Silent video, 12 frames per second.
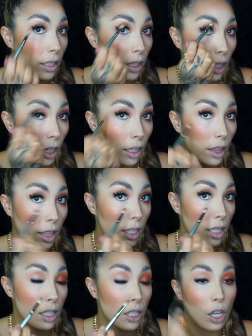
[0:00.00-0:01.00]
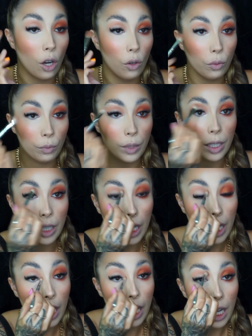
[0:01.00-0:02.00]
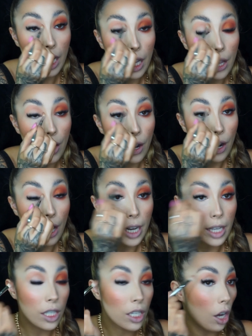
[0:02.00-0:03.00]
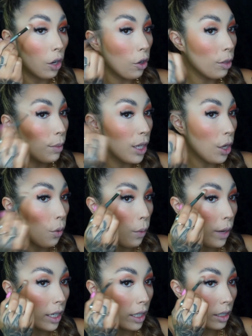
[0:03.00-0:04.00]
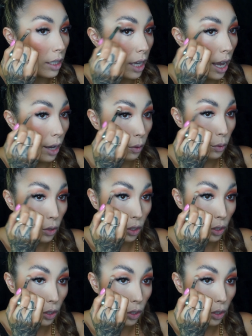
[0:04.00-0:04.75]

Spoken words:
like this, so it's not going to be winged out.